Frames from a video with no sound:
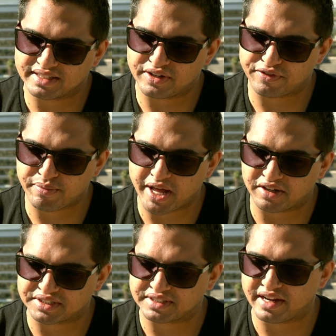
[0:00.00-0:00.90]
in there from
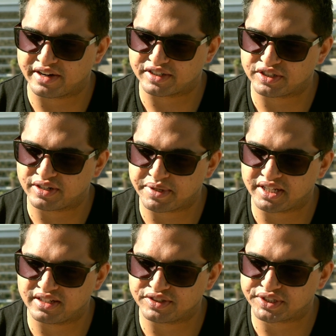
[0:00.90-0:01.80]
Alex's character. I
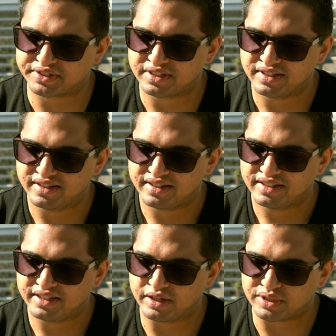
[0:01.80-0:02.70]
mean, there's,
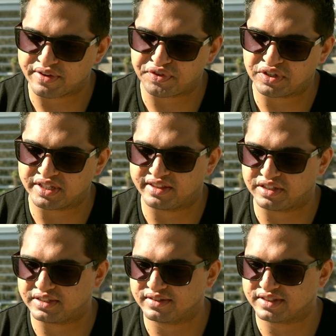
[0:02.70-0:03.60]
you know, definitely
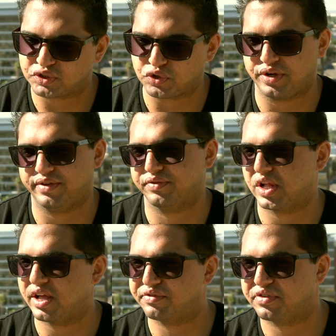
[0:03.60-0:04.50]
the story of
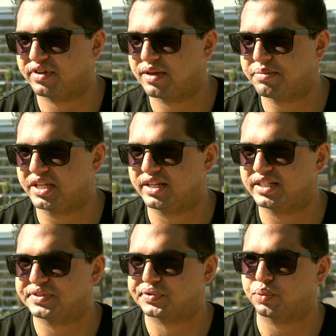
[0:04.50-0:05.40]
love. I mean,
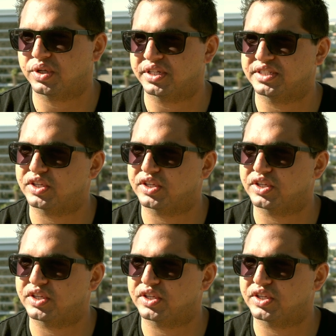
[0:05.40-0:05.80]
he's willing